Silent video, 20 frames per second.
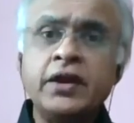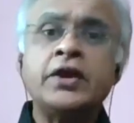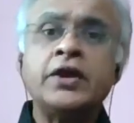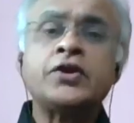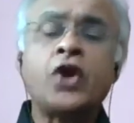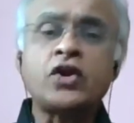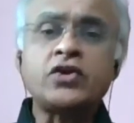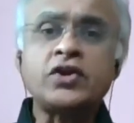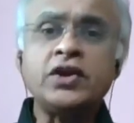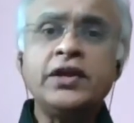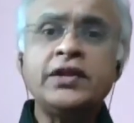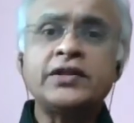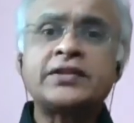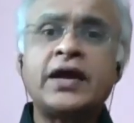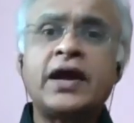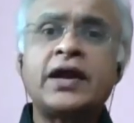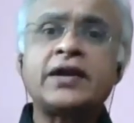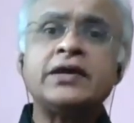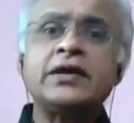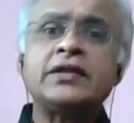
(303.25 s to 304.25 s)
Not only
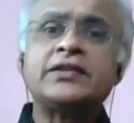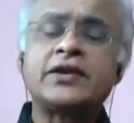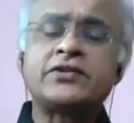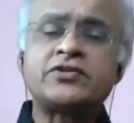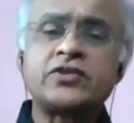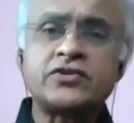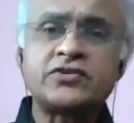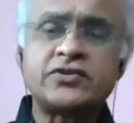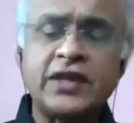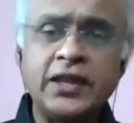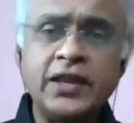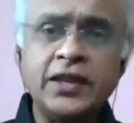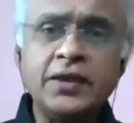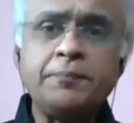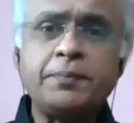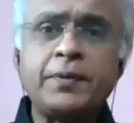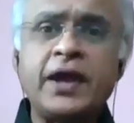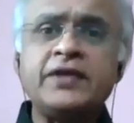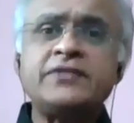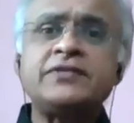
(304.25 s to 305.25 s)
that, there's a selling
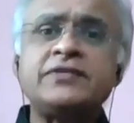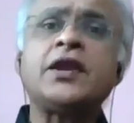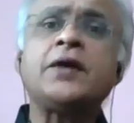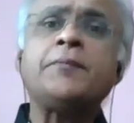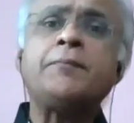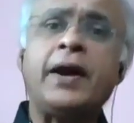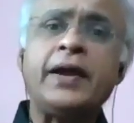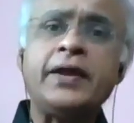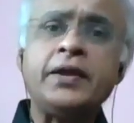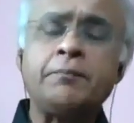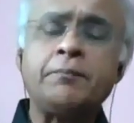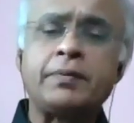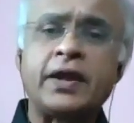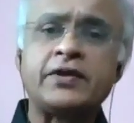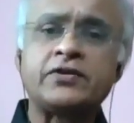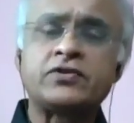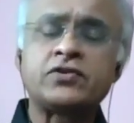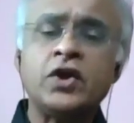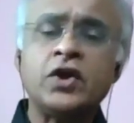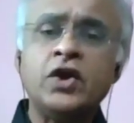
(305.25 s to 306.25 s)
price and a buying
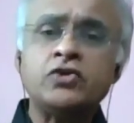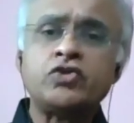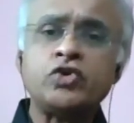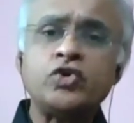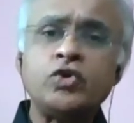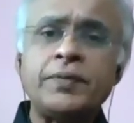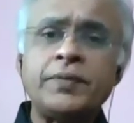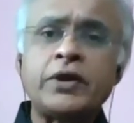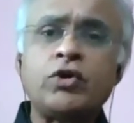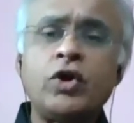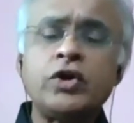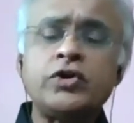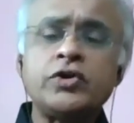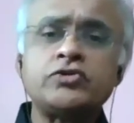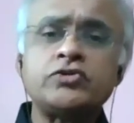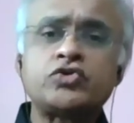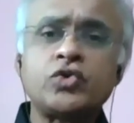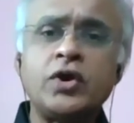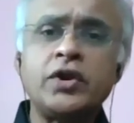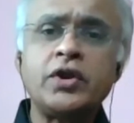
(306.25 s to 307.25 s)
price. So you may go to a
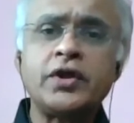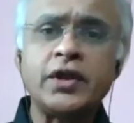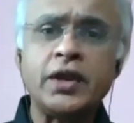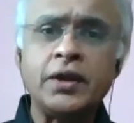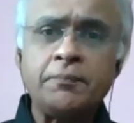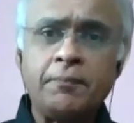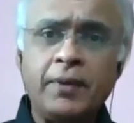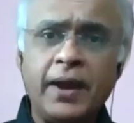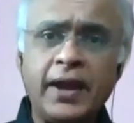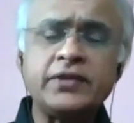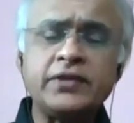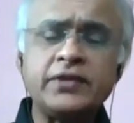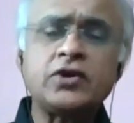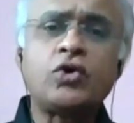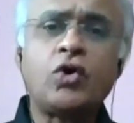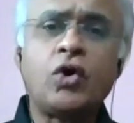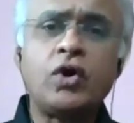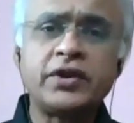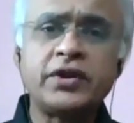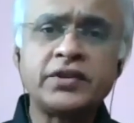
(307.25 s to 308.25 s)
jeweler and buy the
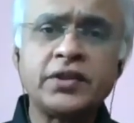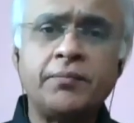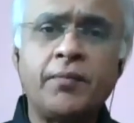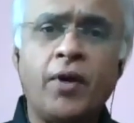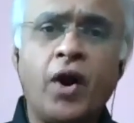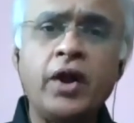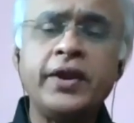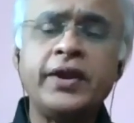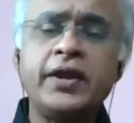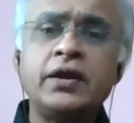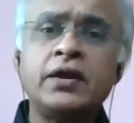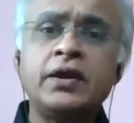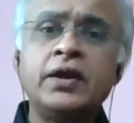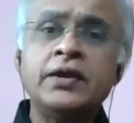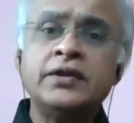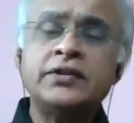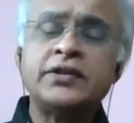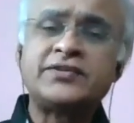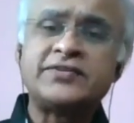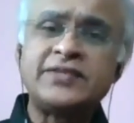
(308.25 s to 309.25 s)
gold in the morning,
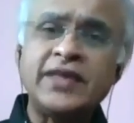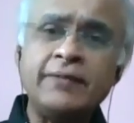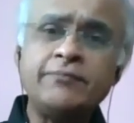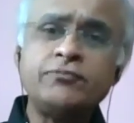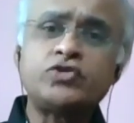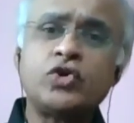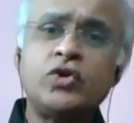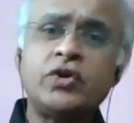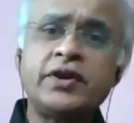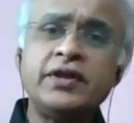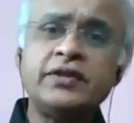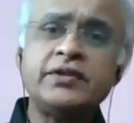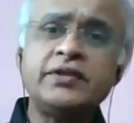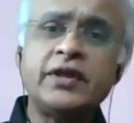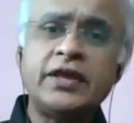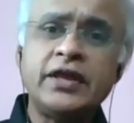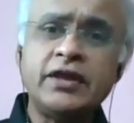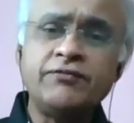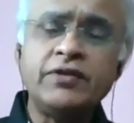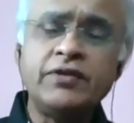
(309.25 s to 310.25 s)
the same jewelry in the
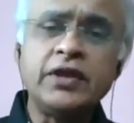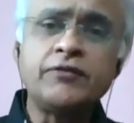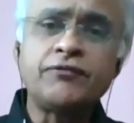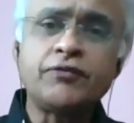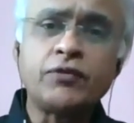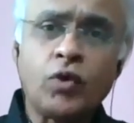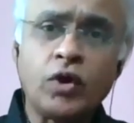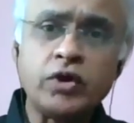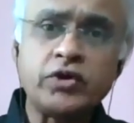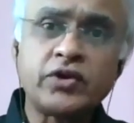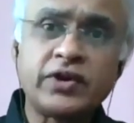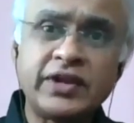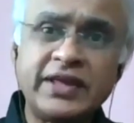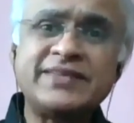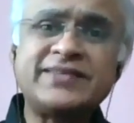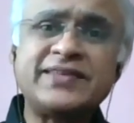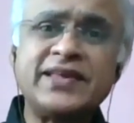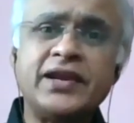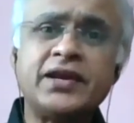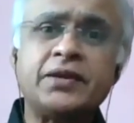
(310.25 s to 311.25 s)
evening, if you want to
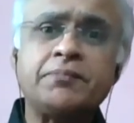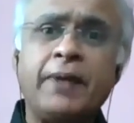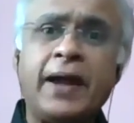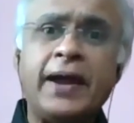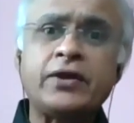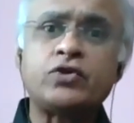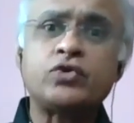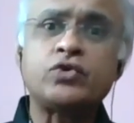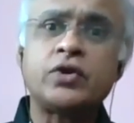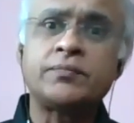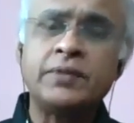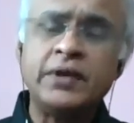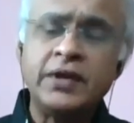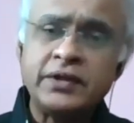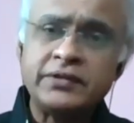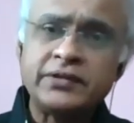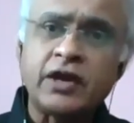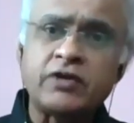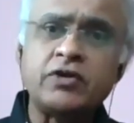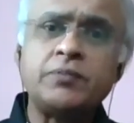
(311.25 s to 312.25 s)
resell it back to him,
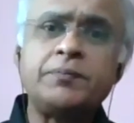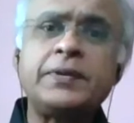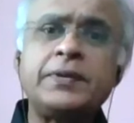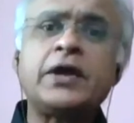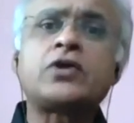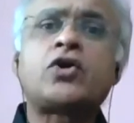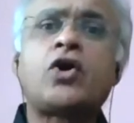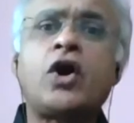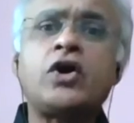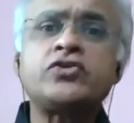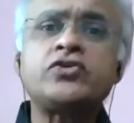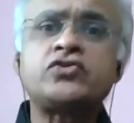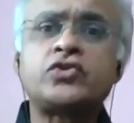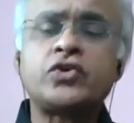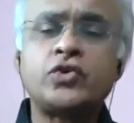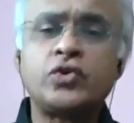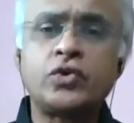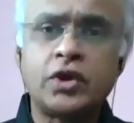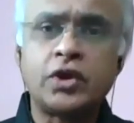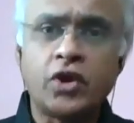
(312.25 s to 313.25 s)
there will be a cost to
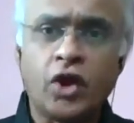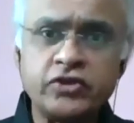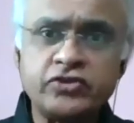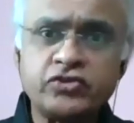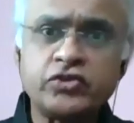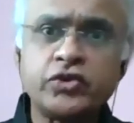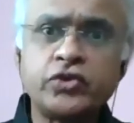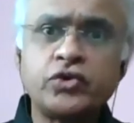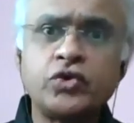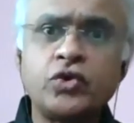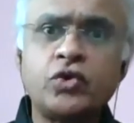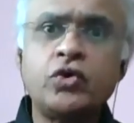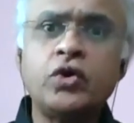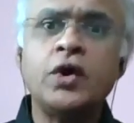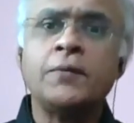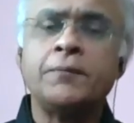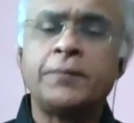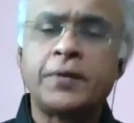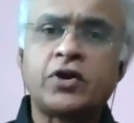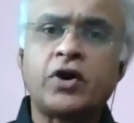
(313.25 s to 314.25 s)
you, a loss to you,
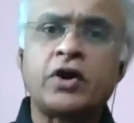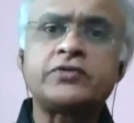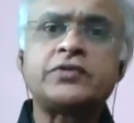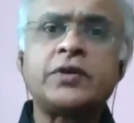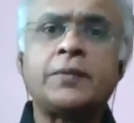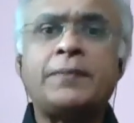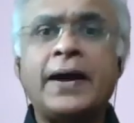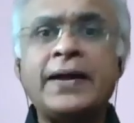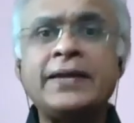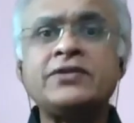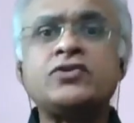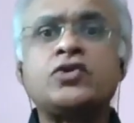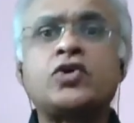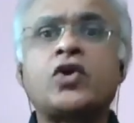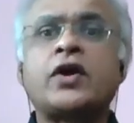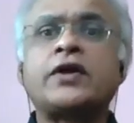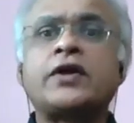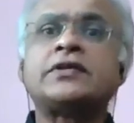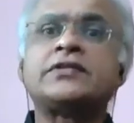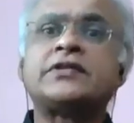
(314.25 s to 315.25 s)
because the buying
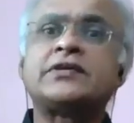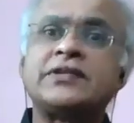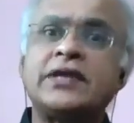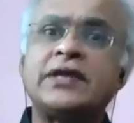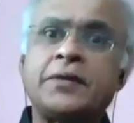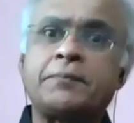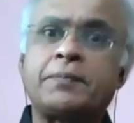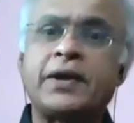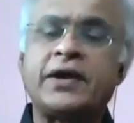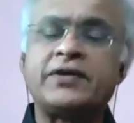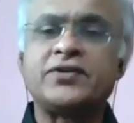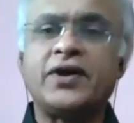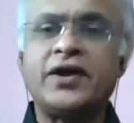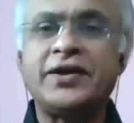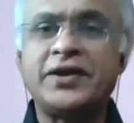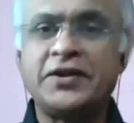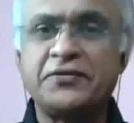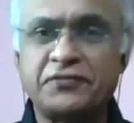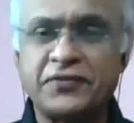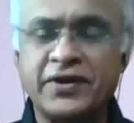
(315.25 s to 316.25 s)
price and the selling price are
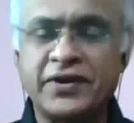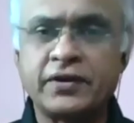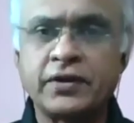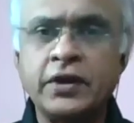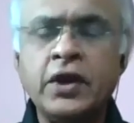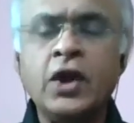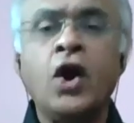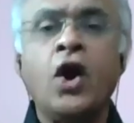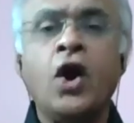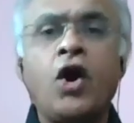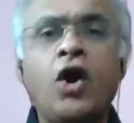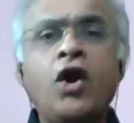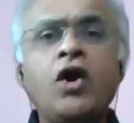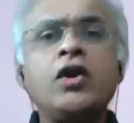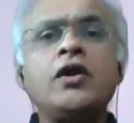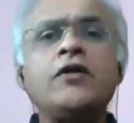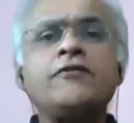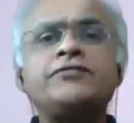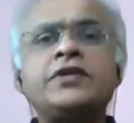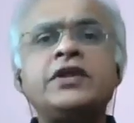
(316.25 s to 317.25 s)
different. All
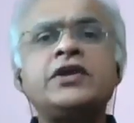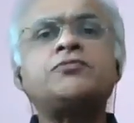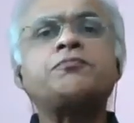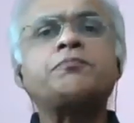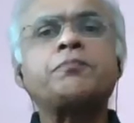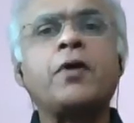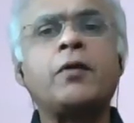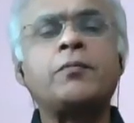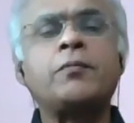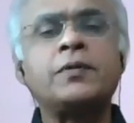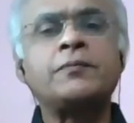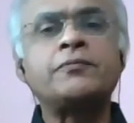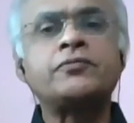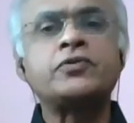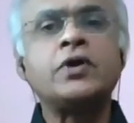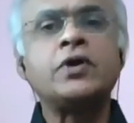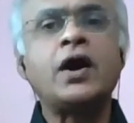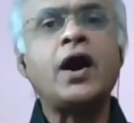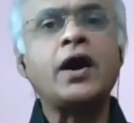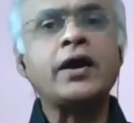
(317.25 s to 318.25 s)
of these
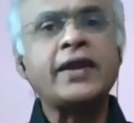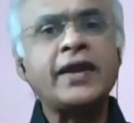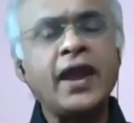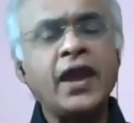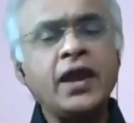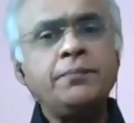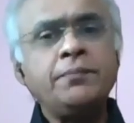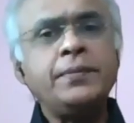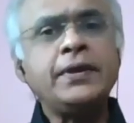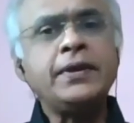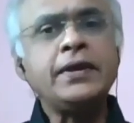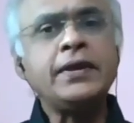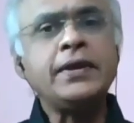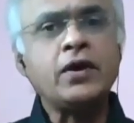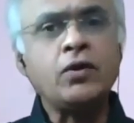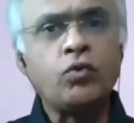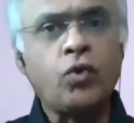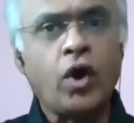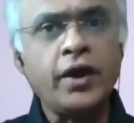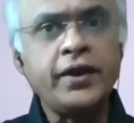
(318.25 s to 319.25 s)
problems can be
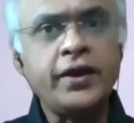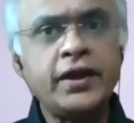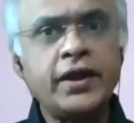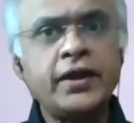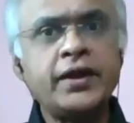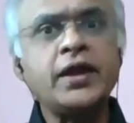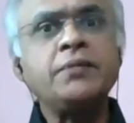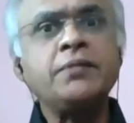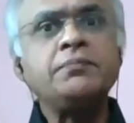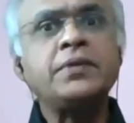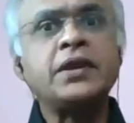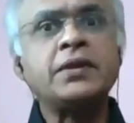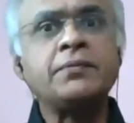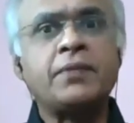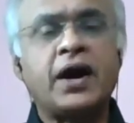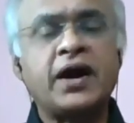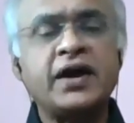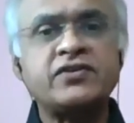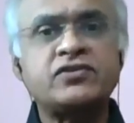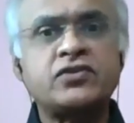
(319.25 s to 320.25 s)
avoided and
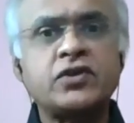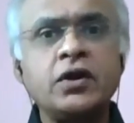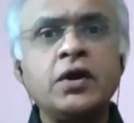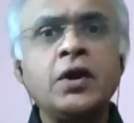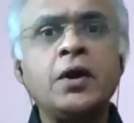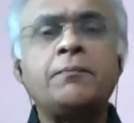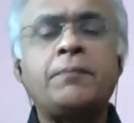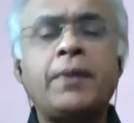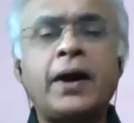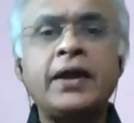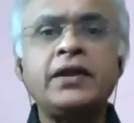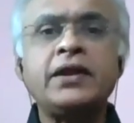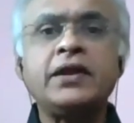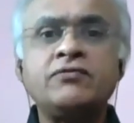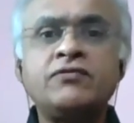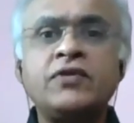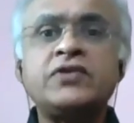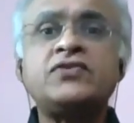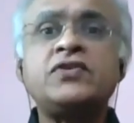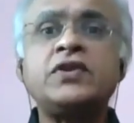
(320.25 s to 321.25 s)
minimized by
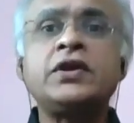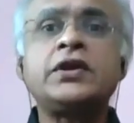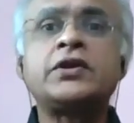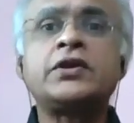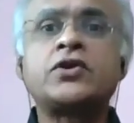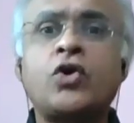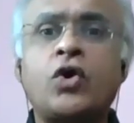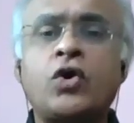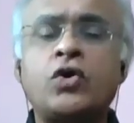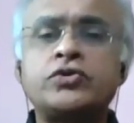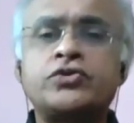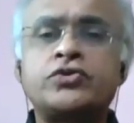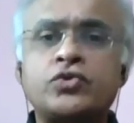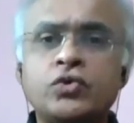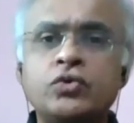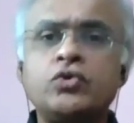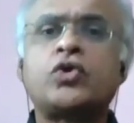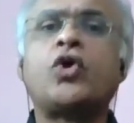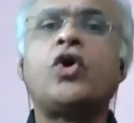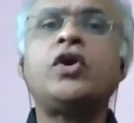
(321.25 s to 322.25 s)
investing in gold
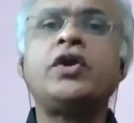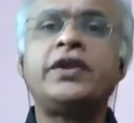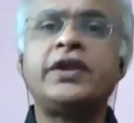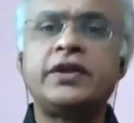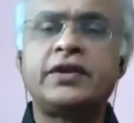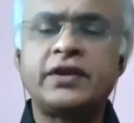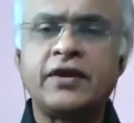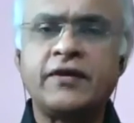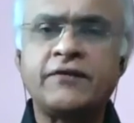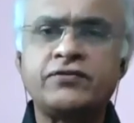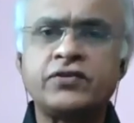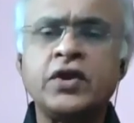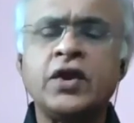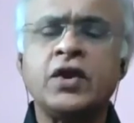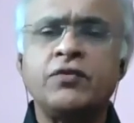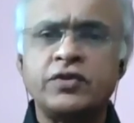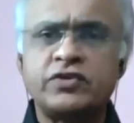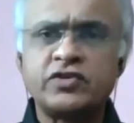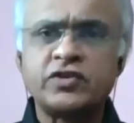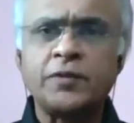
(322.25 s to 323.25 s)
through gold ETFs,
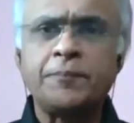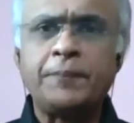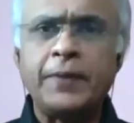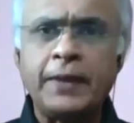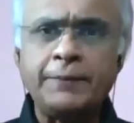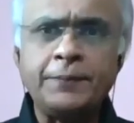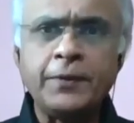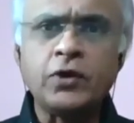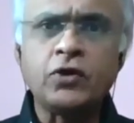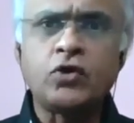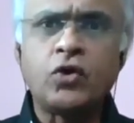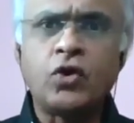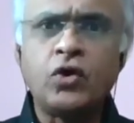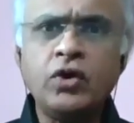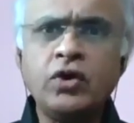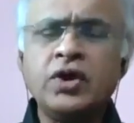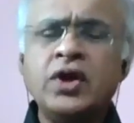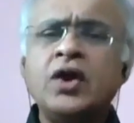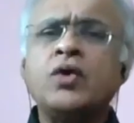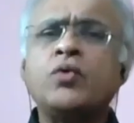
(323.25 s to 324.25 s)
which is a paper
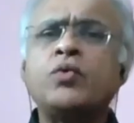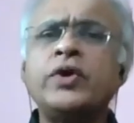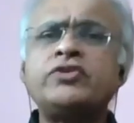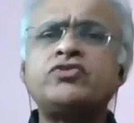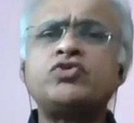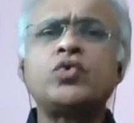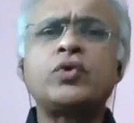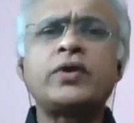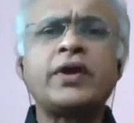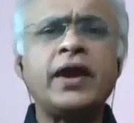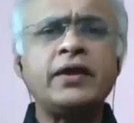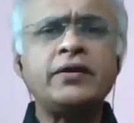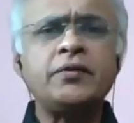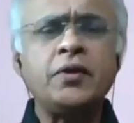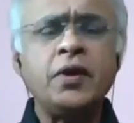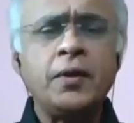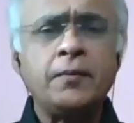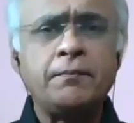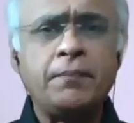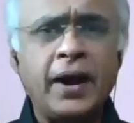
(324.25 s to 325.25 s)
gold, which you can
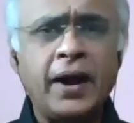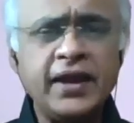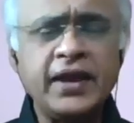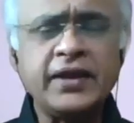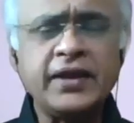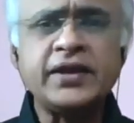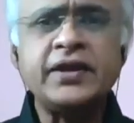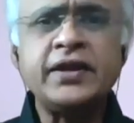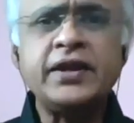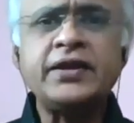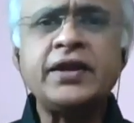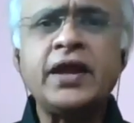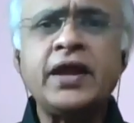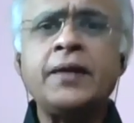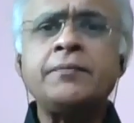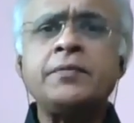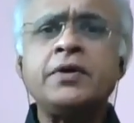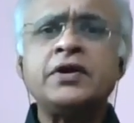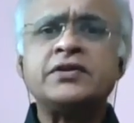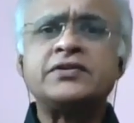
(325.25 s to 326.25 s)
buy at any
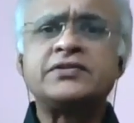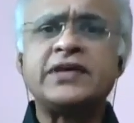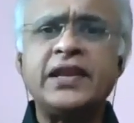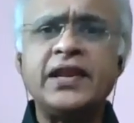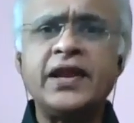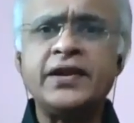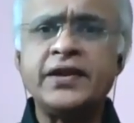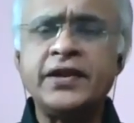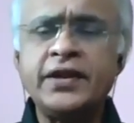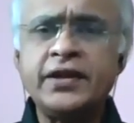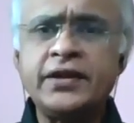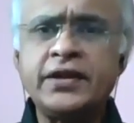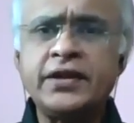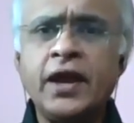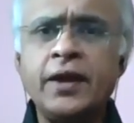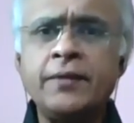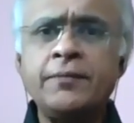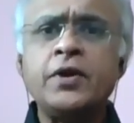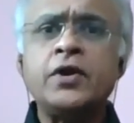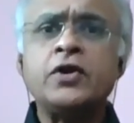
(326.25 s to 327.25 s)
time, sell at any
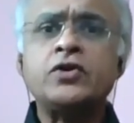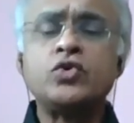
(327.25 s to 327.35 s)
time.